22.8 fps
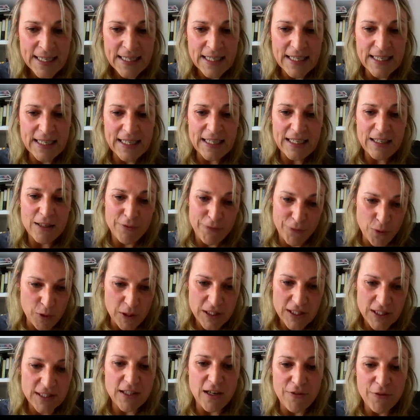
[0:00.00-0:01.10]
uh, of course,
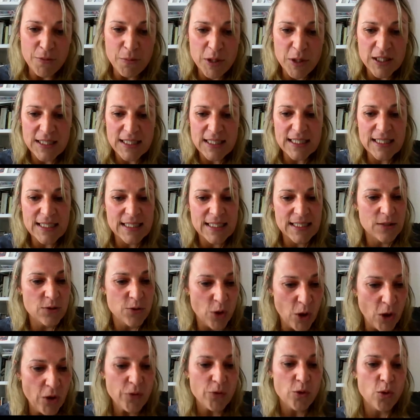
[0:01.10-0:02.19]
the government is
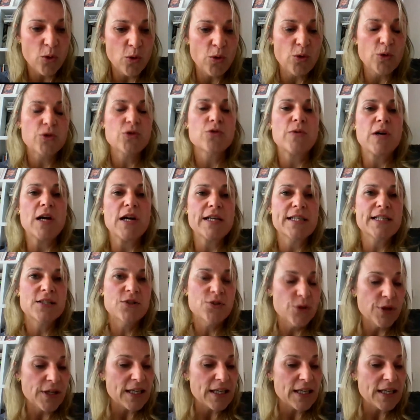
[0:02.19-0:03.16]
not authorized to